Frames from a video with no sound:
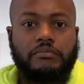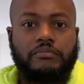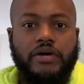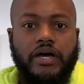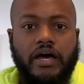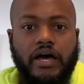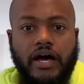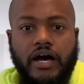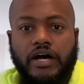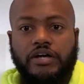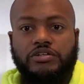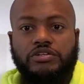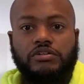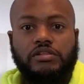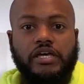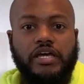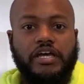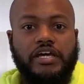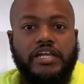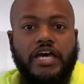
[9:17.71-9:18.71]
how you
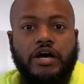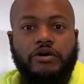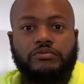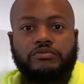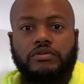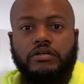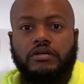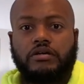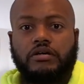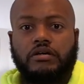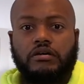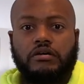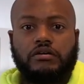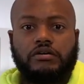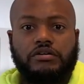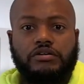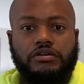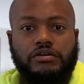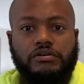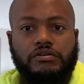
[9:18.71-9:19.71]
laying out
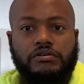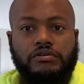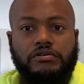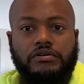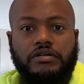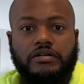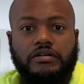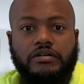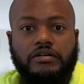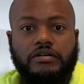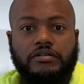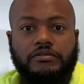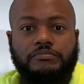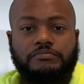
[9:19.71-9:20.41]
your